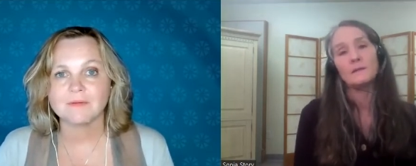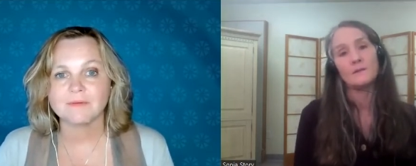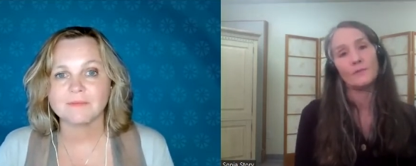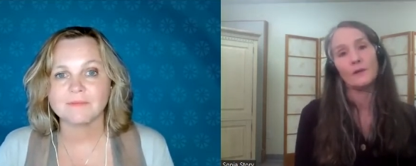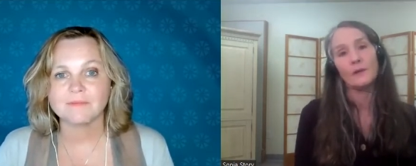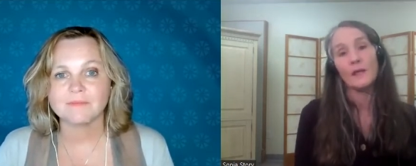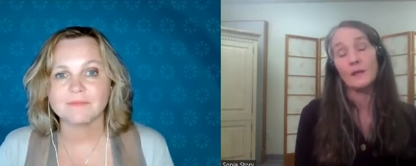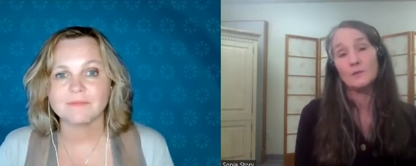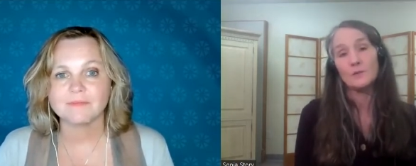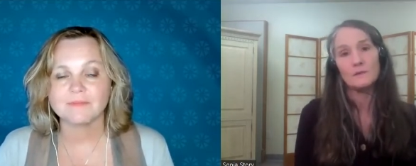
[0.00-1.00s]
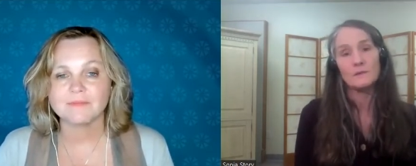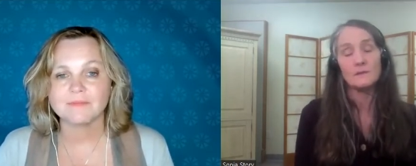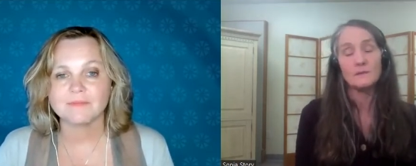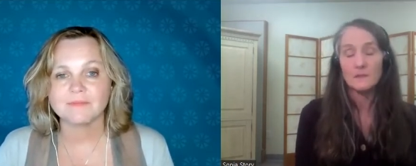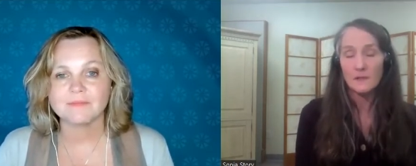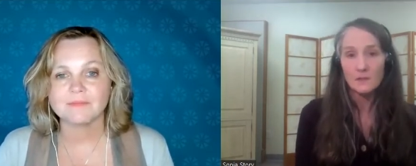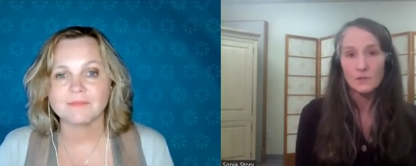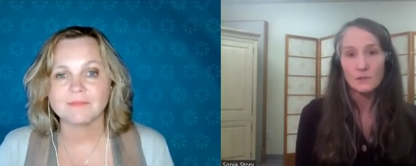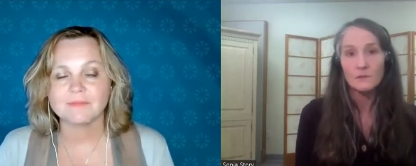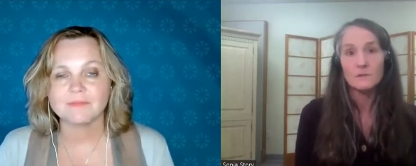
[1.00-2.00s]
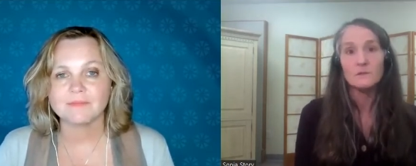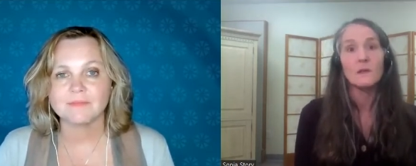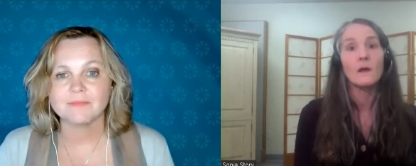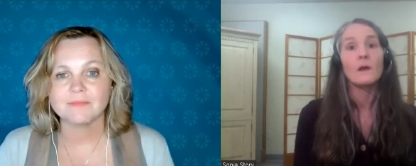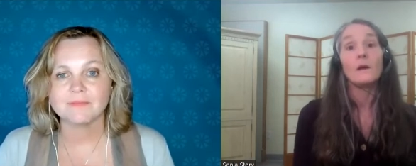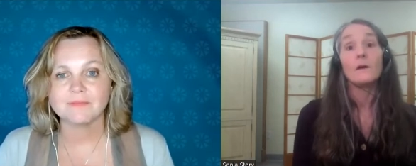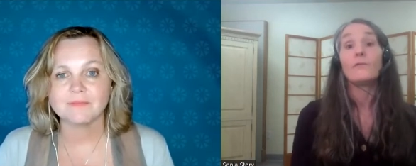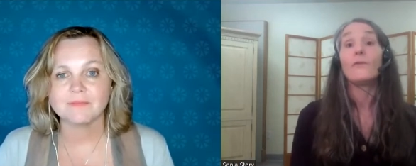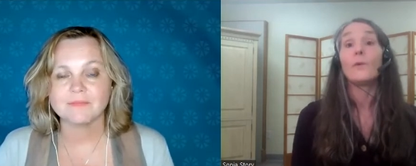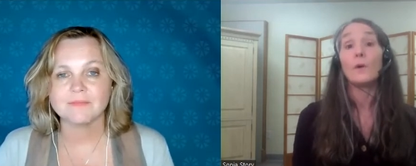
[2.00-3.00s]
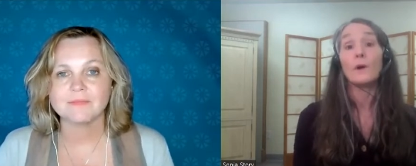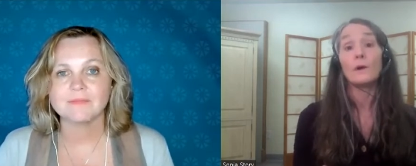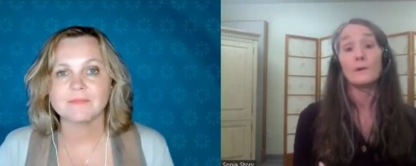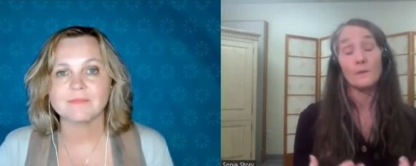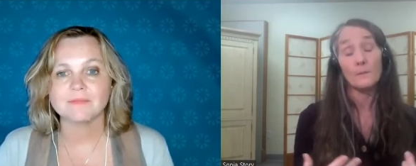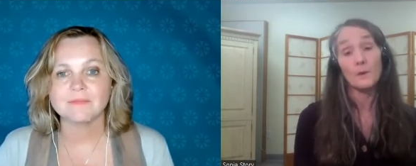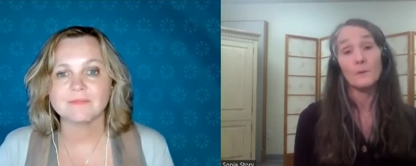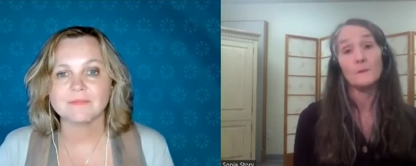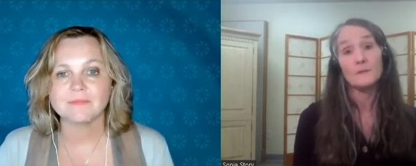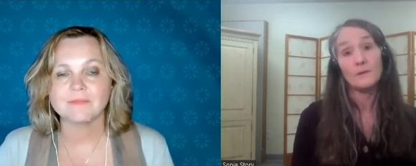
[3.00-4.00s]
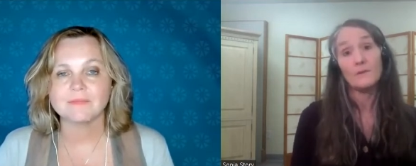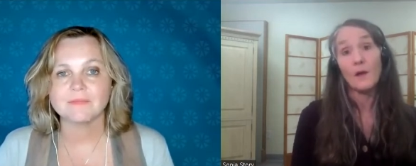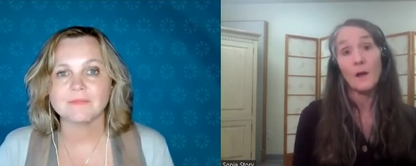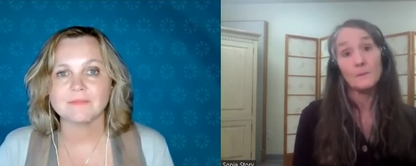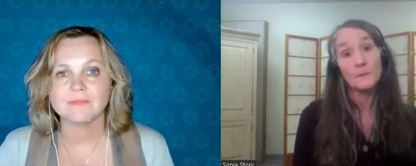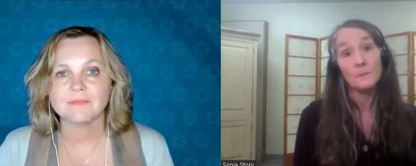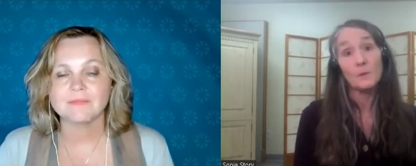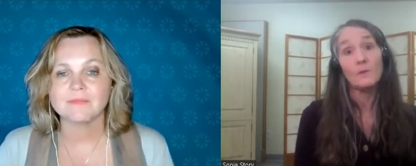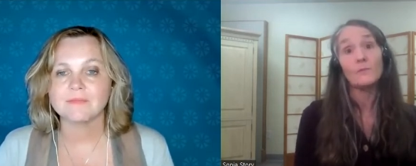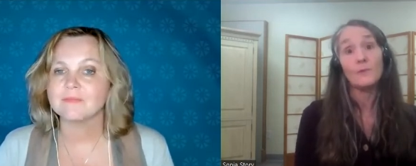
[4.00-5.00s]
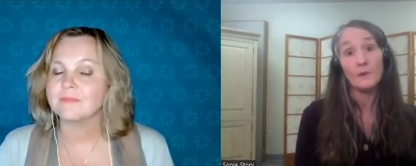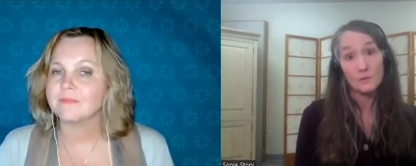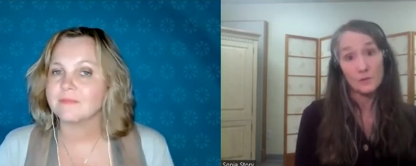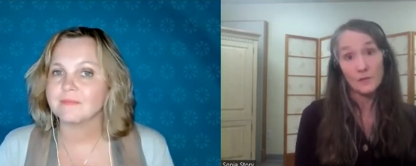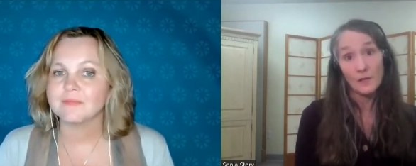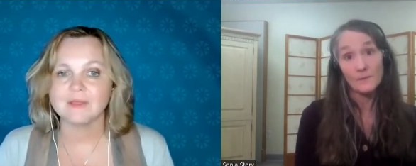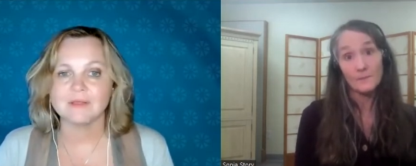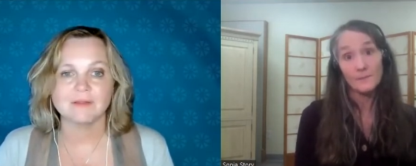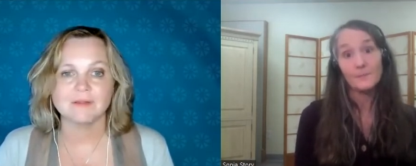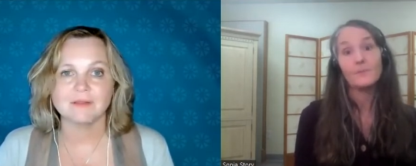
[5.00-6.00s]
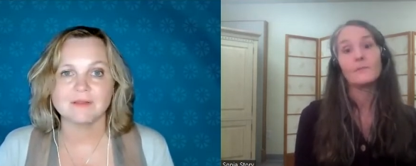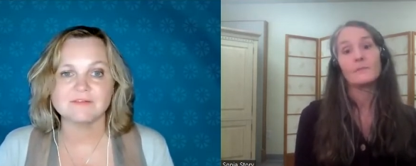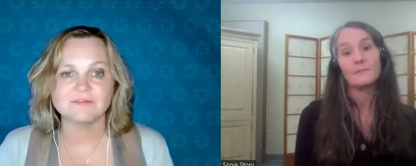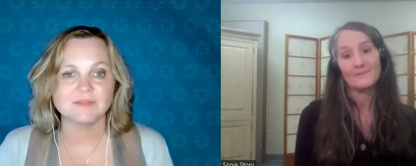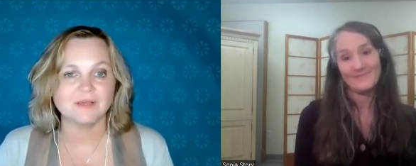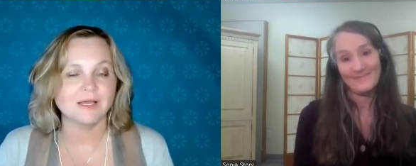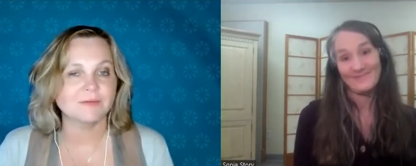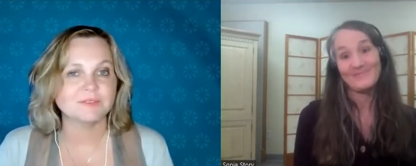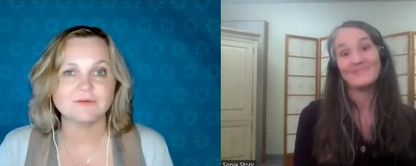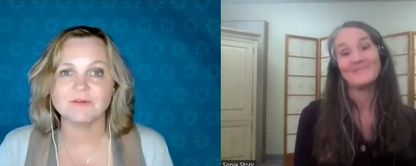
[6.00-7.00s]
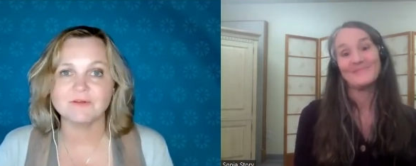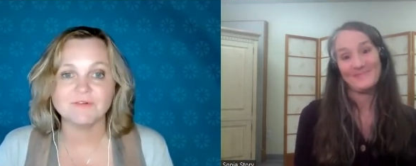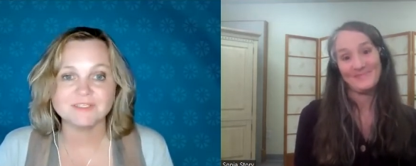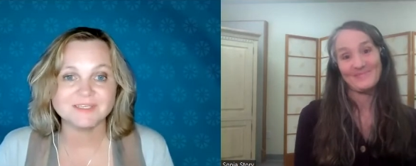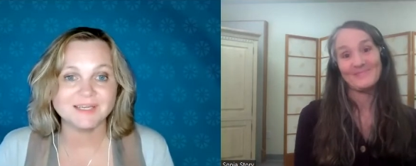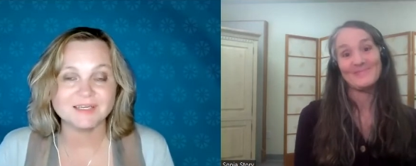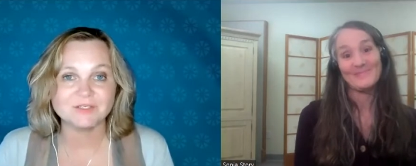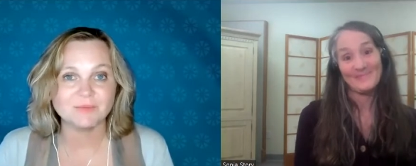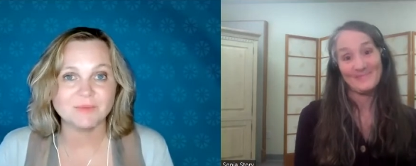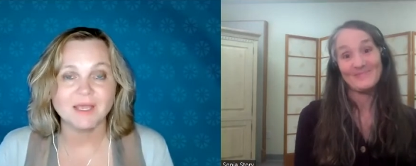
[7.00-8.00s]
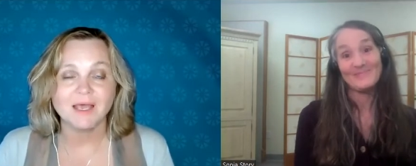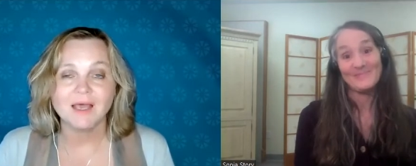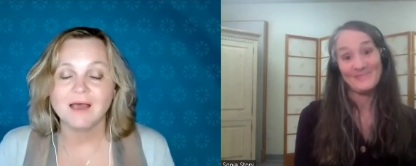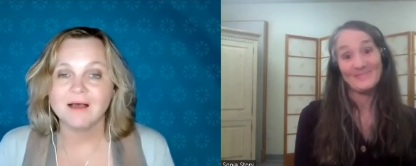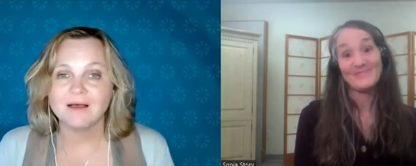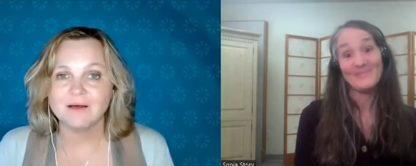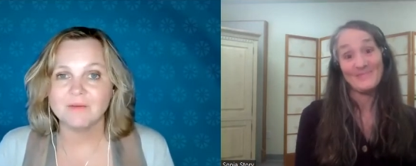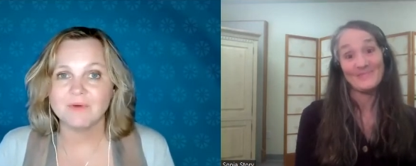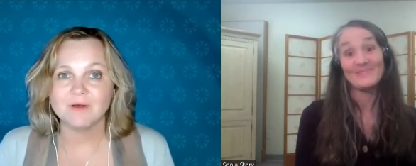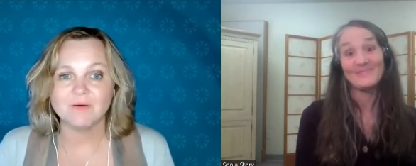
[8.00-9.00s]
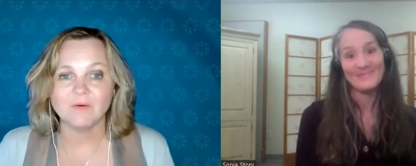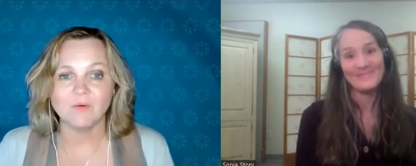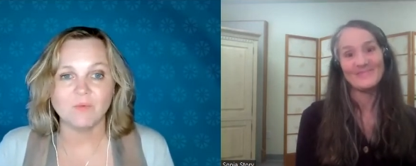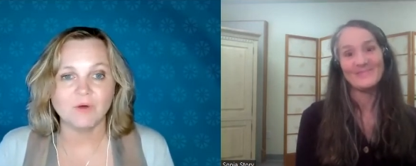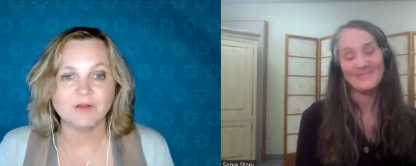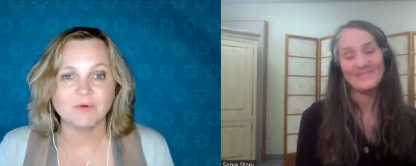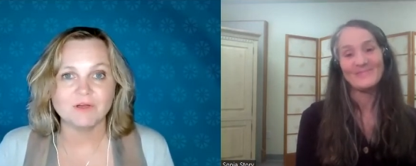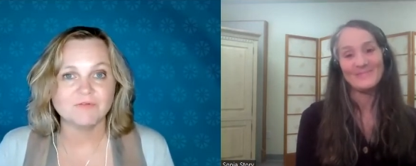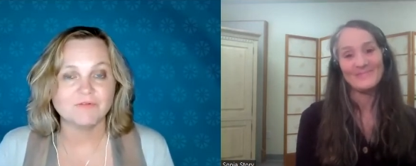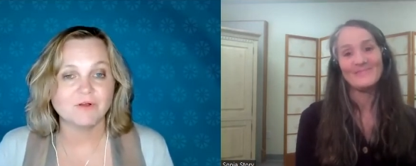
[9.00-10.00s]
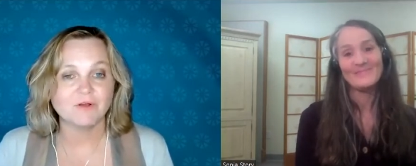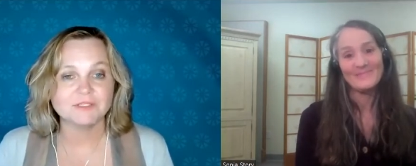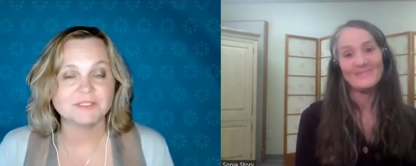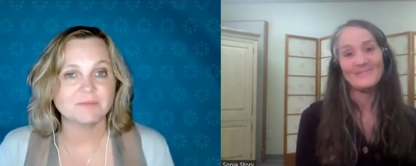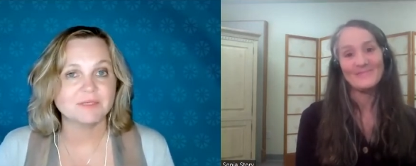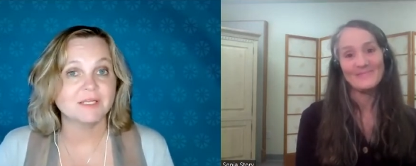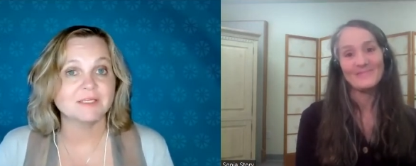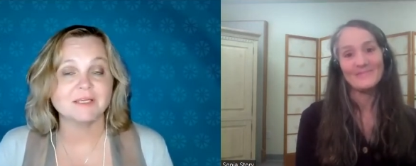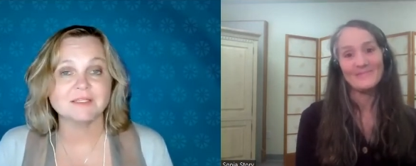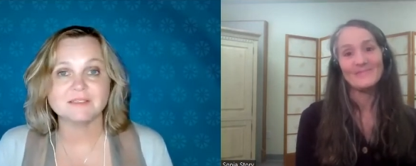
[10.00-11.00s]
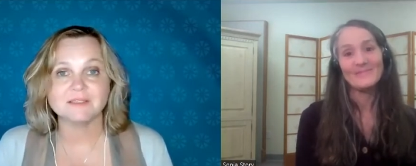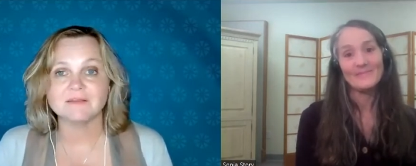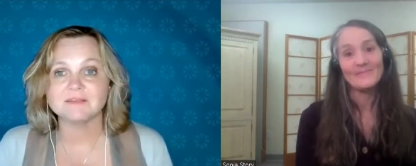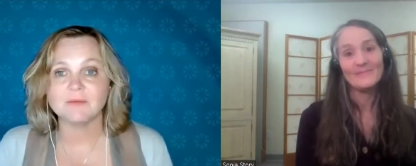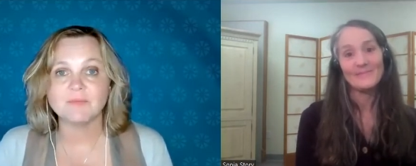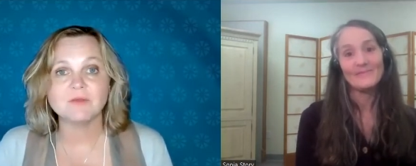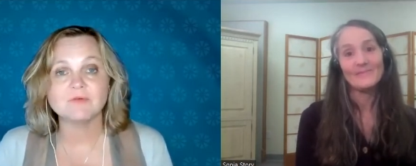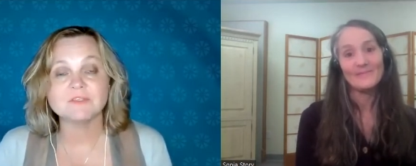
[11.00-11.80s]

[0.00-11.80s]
Speaker 1: different ages and stages for the purpose of optimal functioning.
Speaker 2: That's absolutely fascinating to me. Um, mm-hmm. What a wonderful concept, and and something you